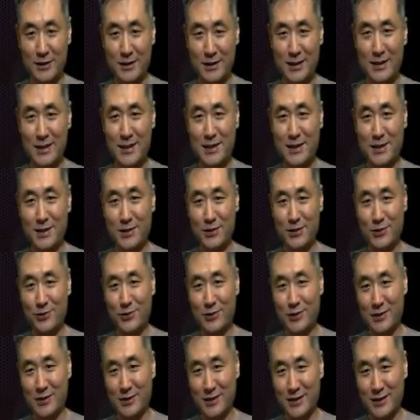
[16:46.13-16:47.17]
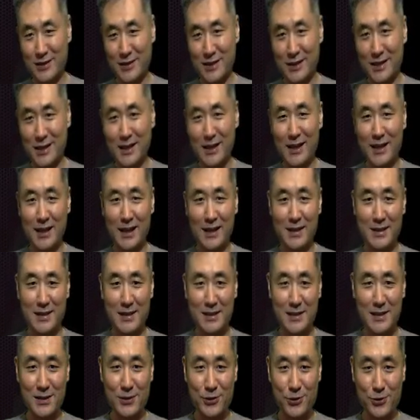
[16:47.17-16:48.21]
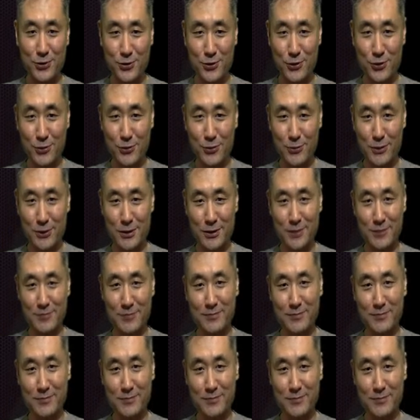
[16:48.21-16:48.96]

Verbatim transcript: This is a trunk and this is your shoulder.